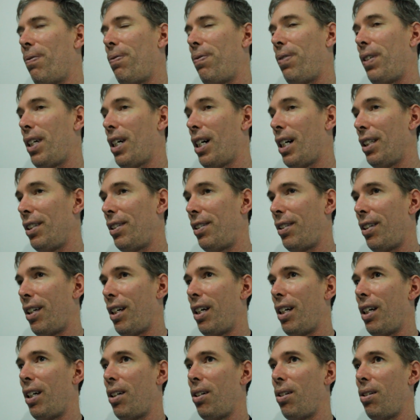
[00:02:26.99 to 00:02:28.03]

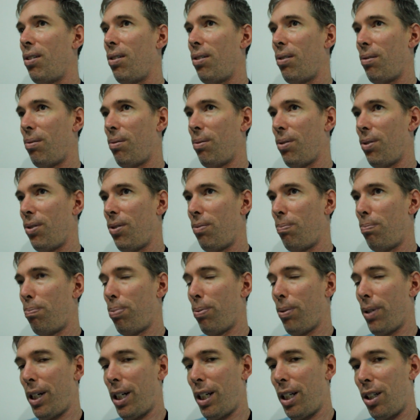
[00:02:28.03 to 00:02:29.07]
fiance, who was
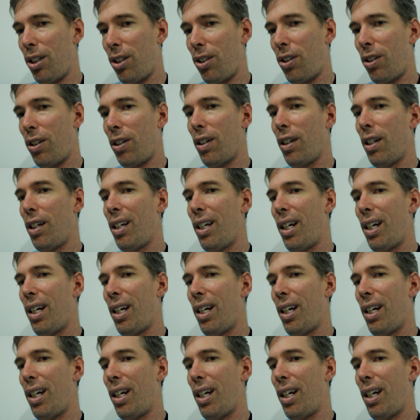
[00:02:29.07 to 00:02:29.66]
British,